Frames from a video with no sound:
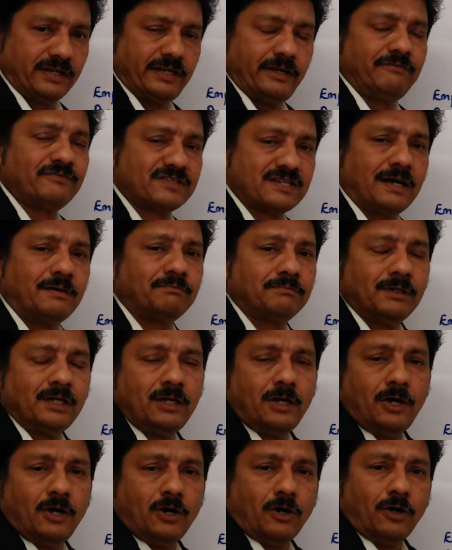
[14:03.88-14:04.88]
give some
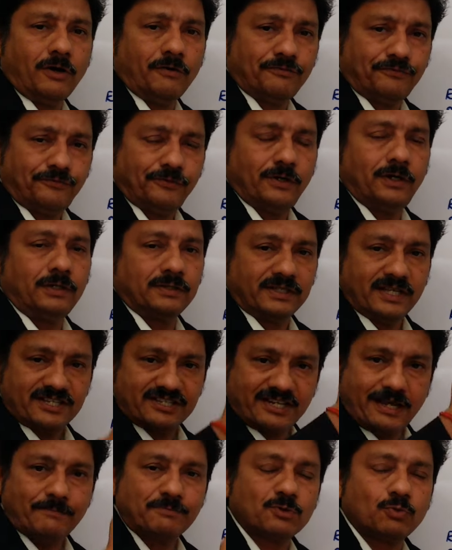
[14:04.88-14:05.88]
of the
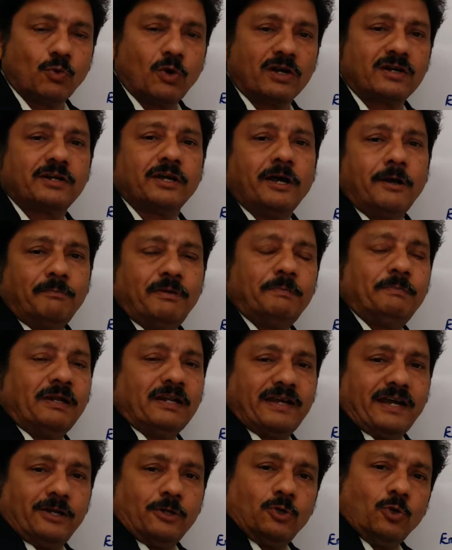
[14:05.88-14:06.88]
steps what
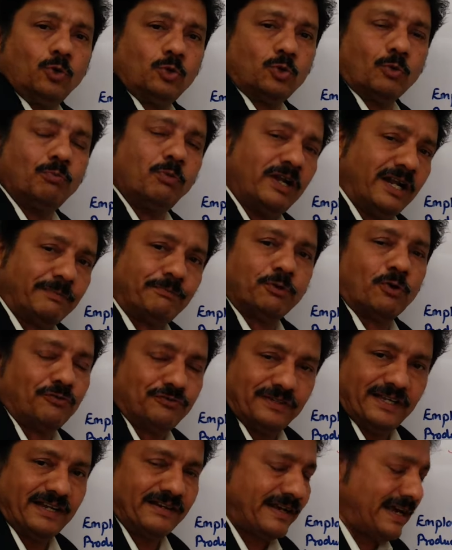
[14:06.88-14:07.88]
people can do to
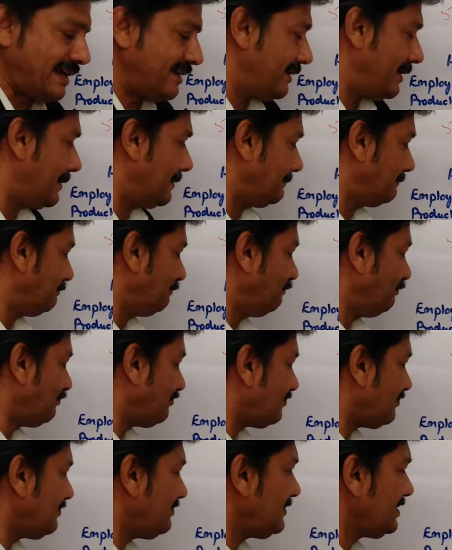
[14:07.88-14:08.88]
bulletproof their career.
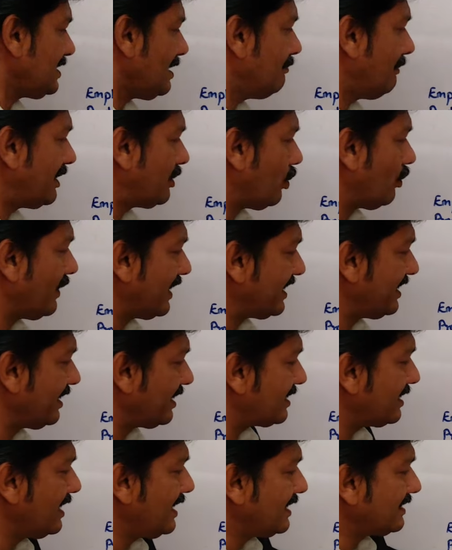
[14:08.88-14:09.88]
But over
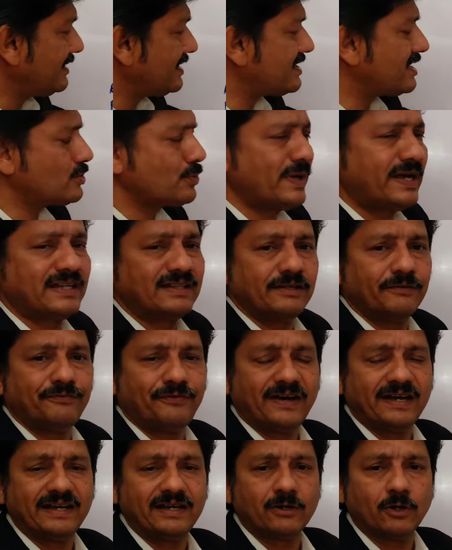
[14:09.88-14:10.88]
here, this is where the
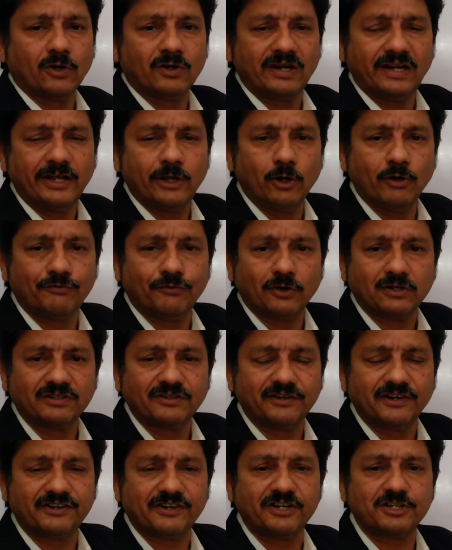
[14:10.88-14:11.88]
fire or layoff or
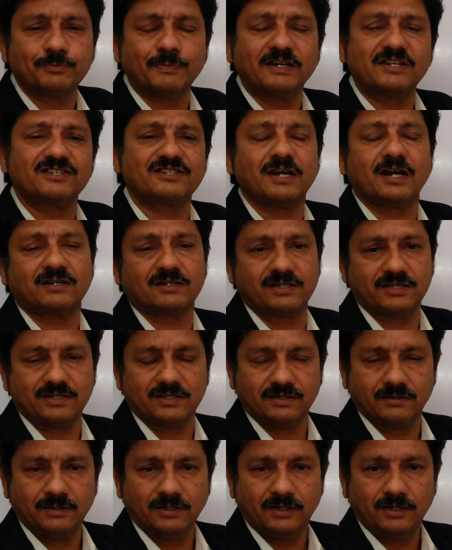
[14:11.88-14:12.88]
the retrenchment
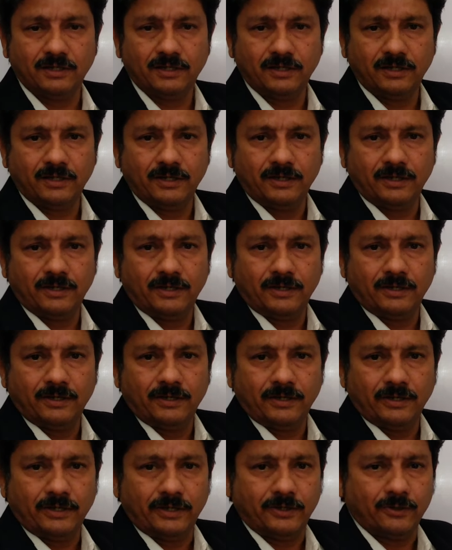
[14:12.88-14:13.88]
starts.
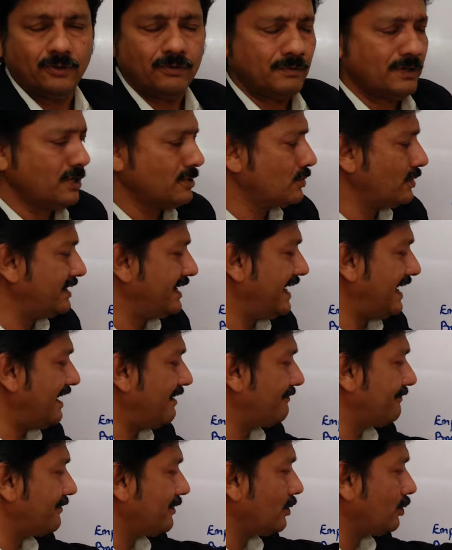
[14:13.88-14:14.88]
So they
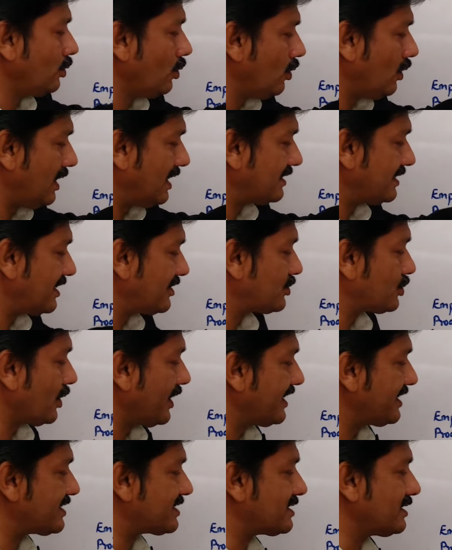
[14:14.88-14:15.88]
have no other
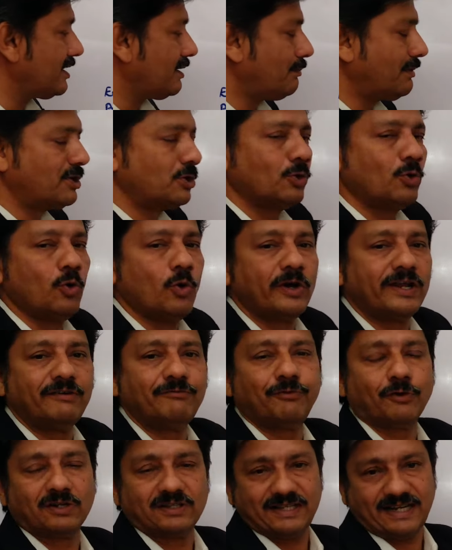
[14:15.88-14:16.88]
choice but to go in
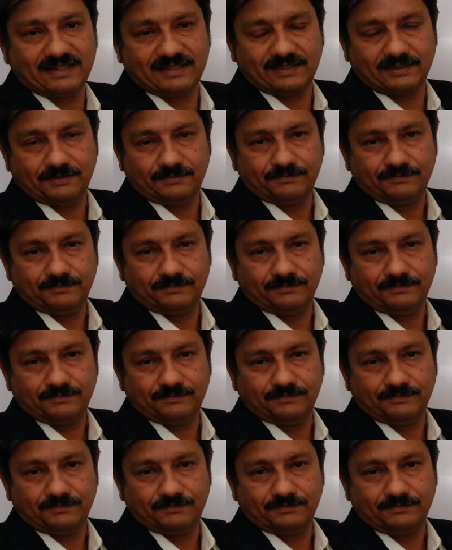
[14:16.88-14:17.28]
for that.